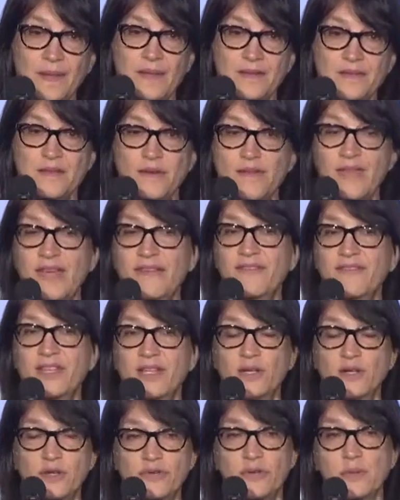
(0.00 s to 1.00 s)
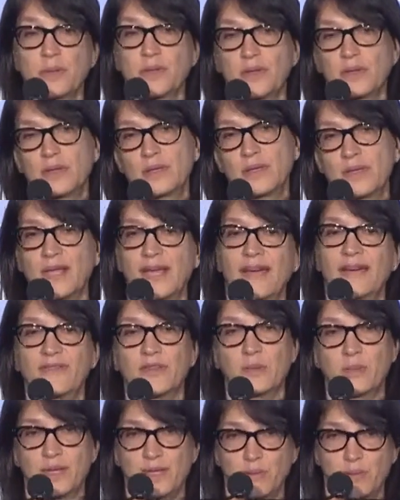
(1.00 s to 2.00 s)
So they feel overburdened. They have
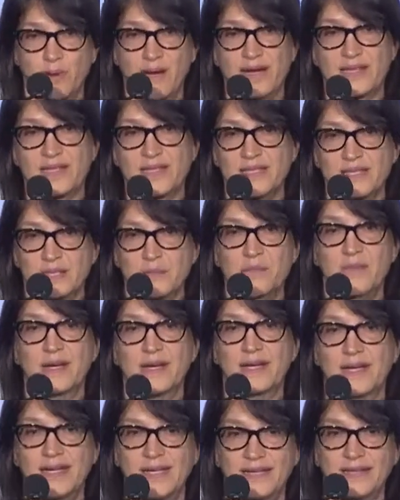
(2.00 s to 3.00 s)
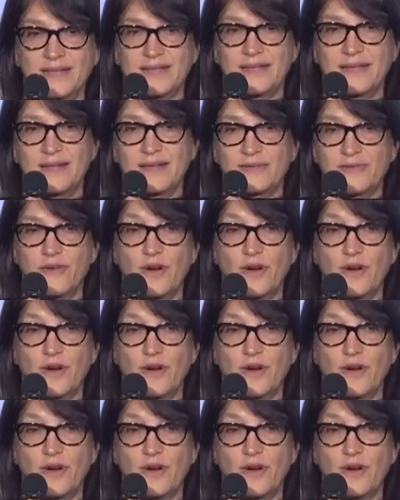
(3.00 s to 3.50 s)
to bring presents and money and stuff.